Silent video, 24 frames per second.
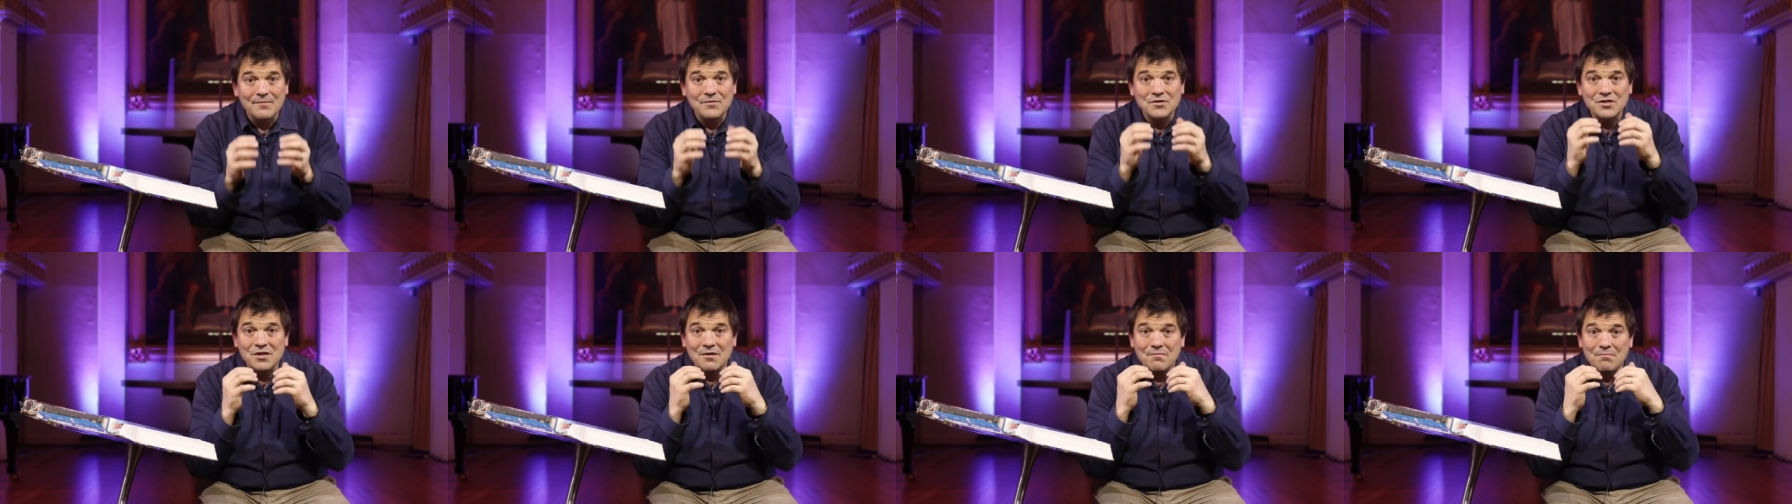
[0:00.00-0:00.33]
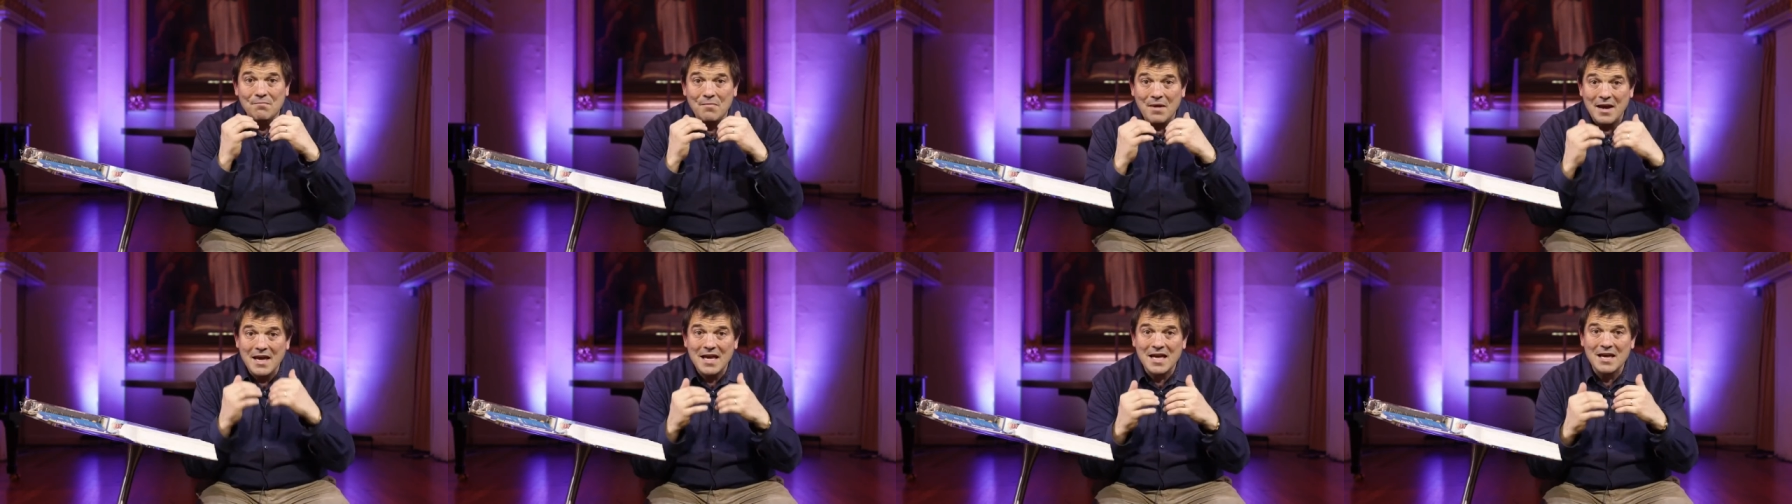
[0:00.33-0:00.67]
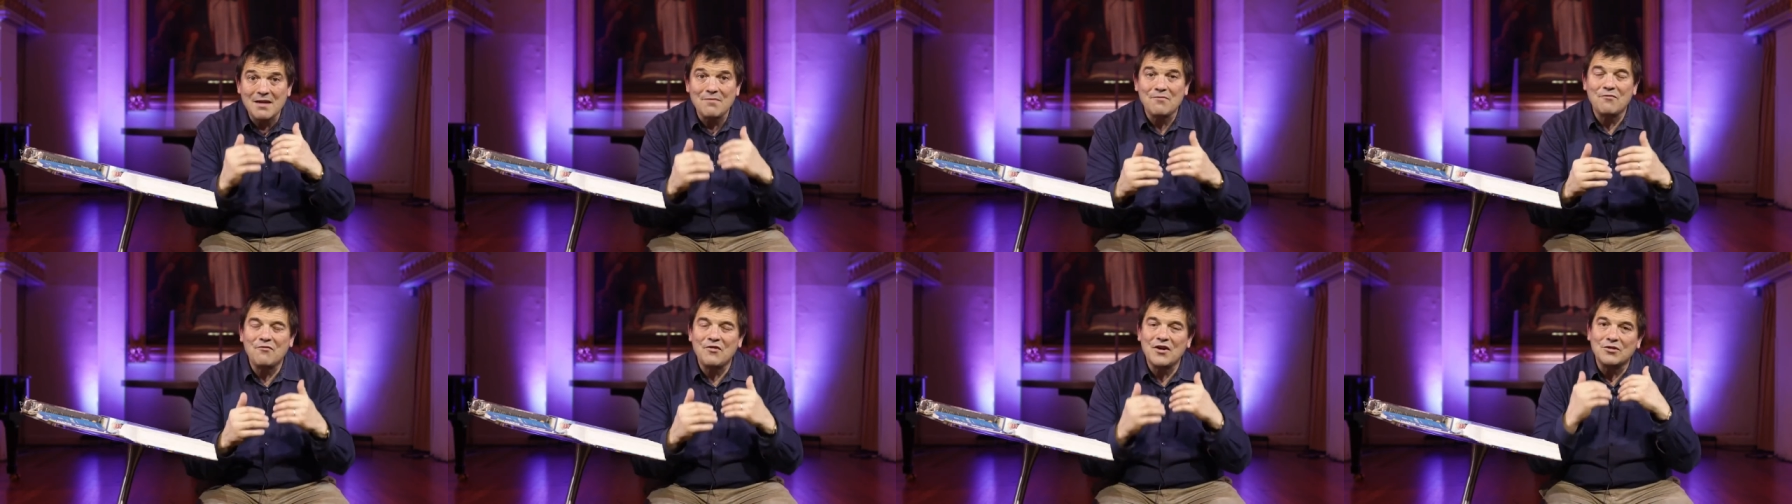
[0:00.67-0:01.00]
to make
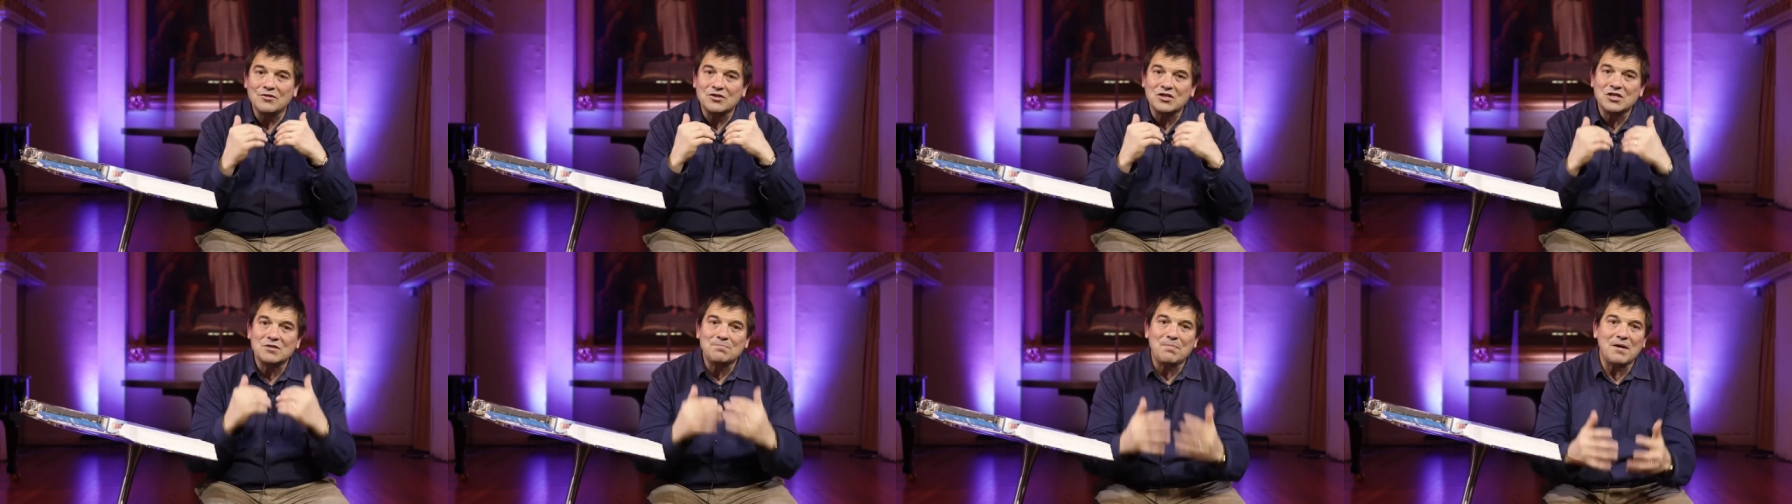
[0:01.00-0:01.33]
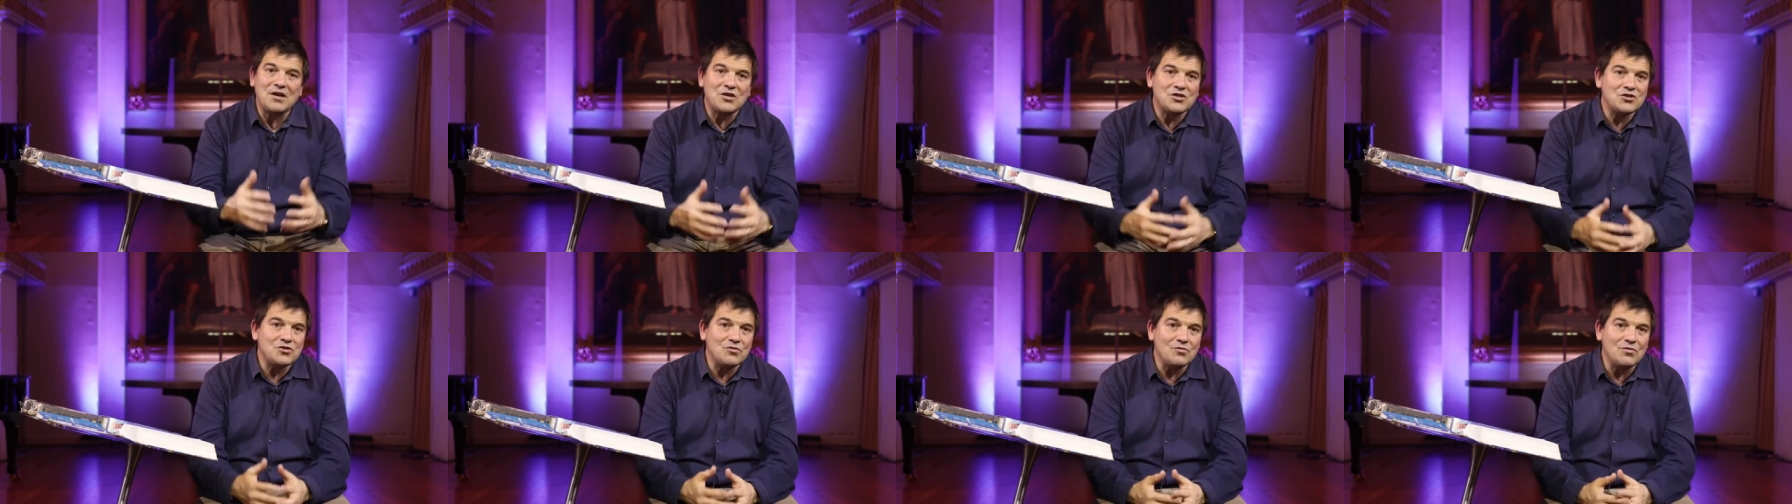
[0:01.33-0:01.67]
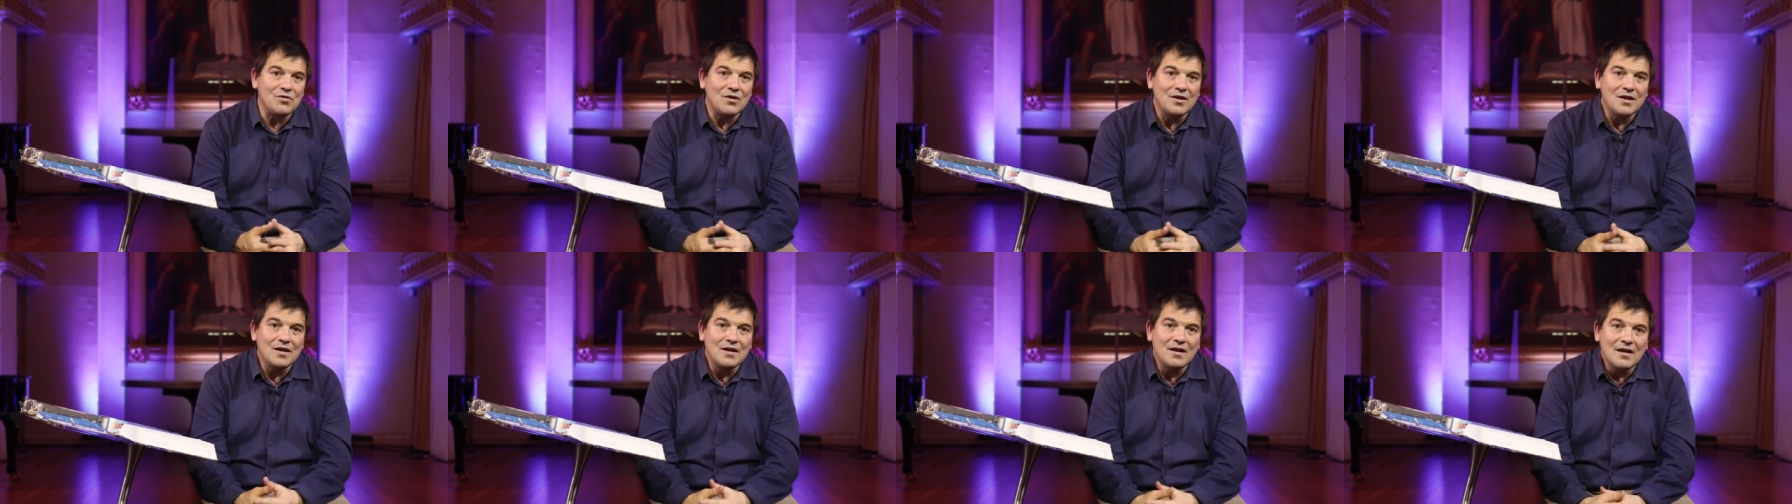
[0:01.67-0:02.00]
him feel
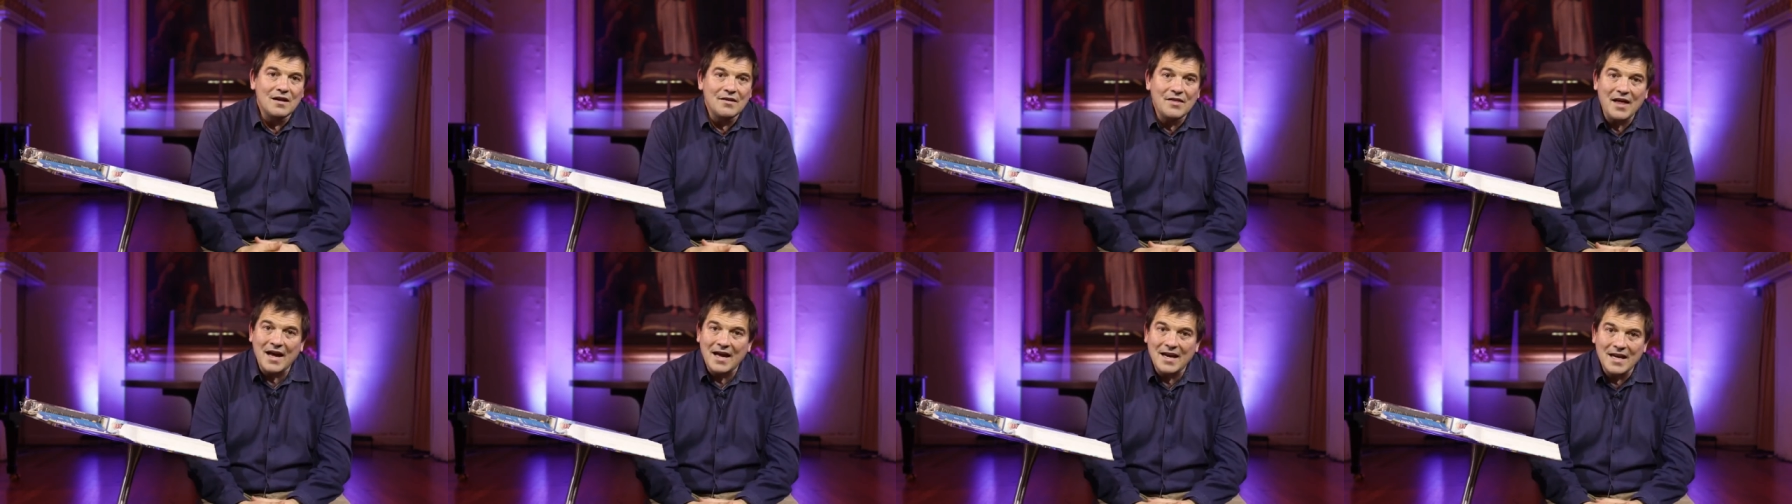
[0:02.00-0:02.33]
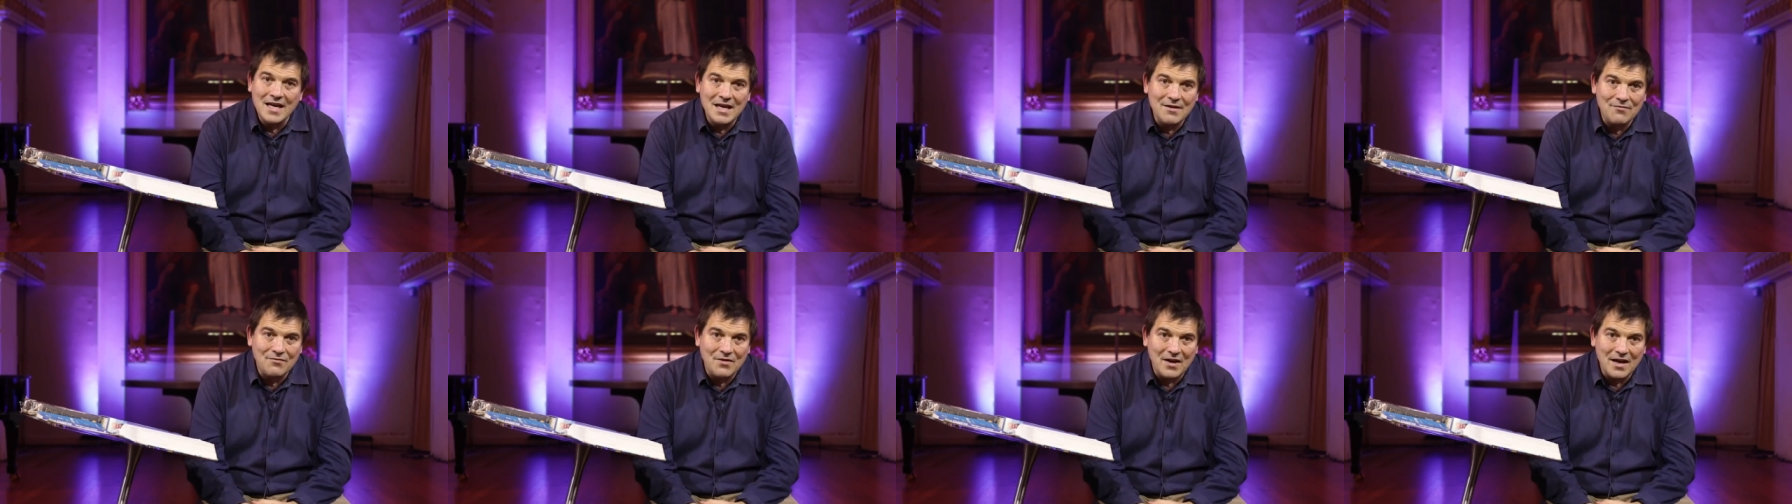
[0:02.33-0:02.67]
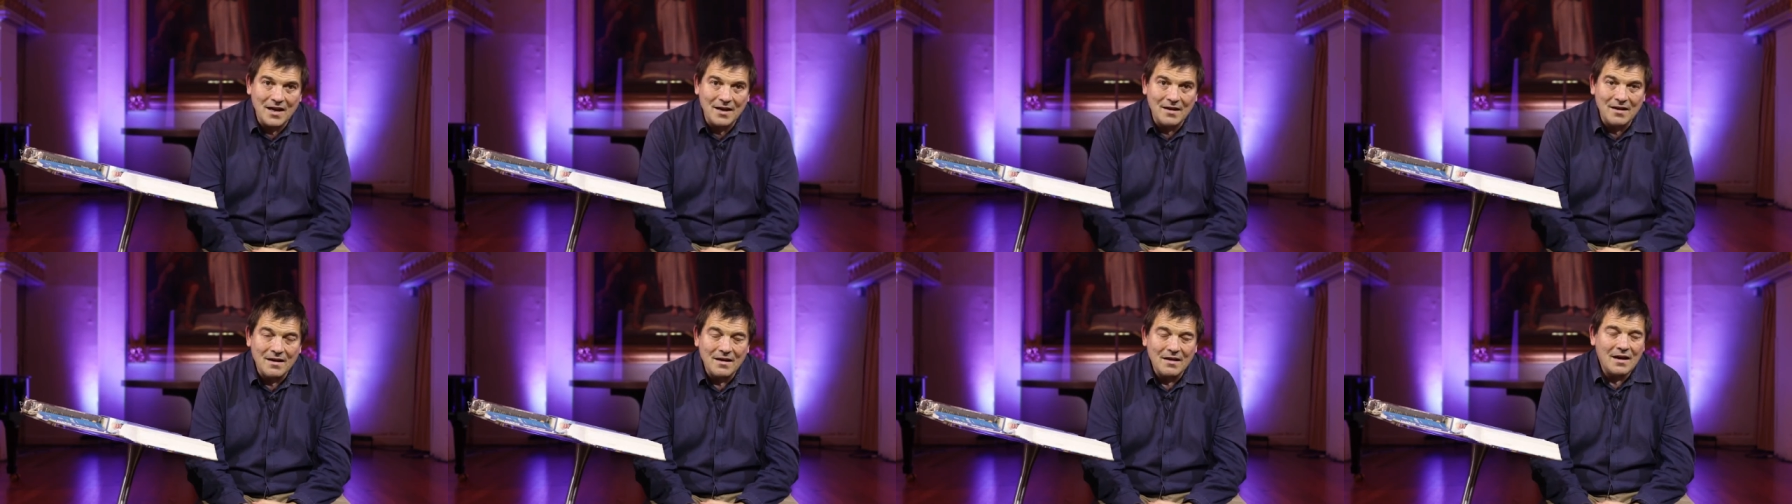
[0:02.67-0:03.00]
special that
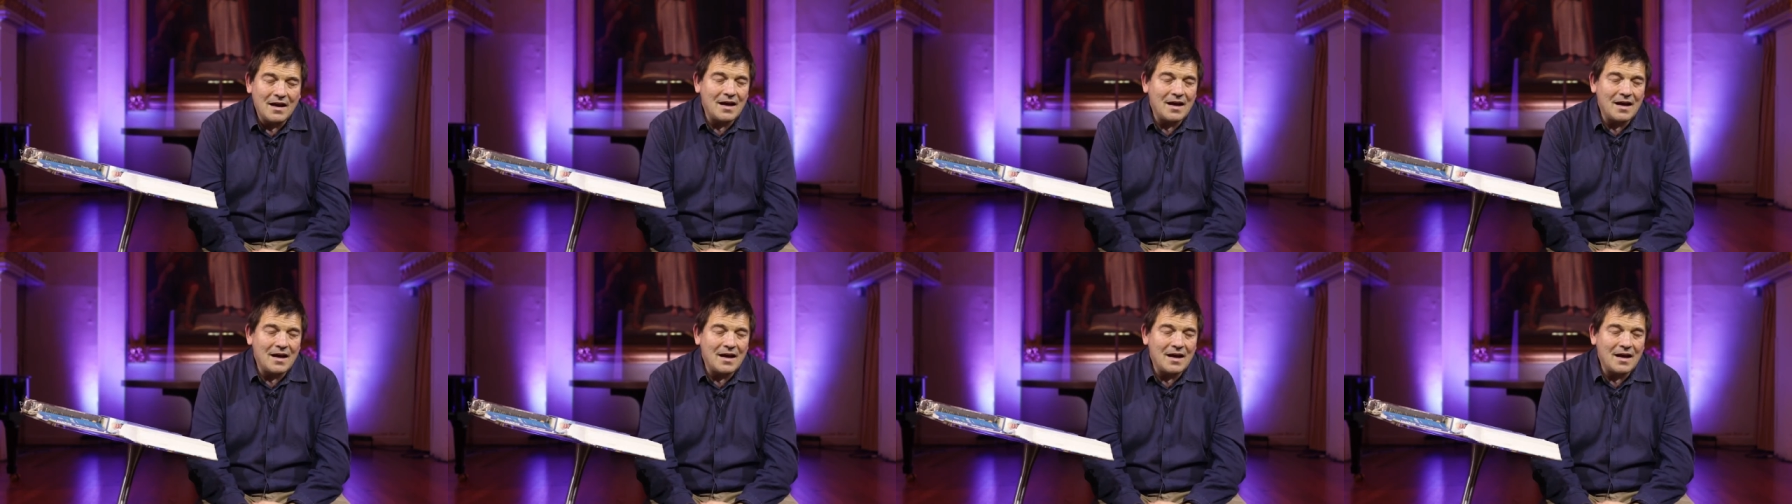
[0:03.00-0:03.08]
evening.